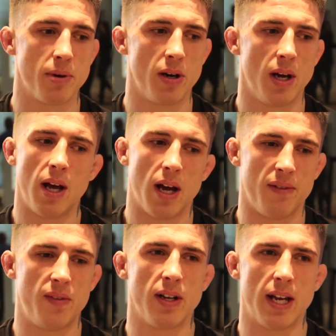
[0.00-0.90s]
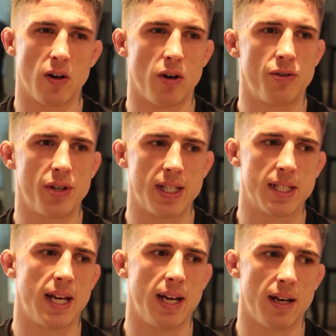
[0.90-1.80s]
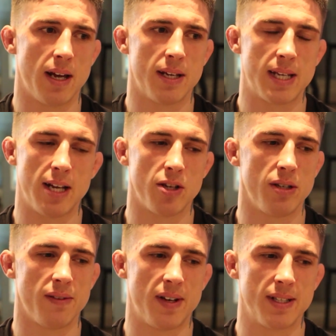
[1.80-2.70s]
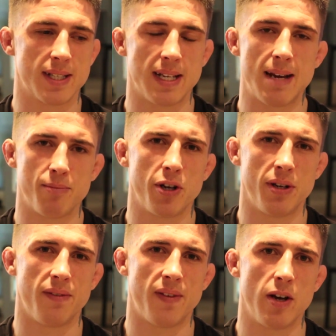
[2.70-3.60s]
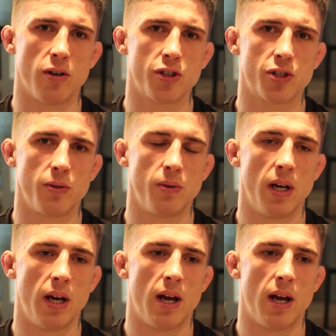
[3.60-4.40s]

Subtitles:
but I feel like Andre's takedown defense let him down in the fight also.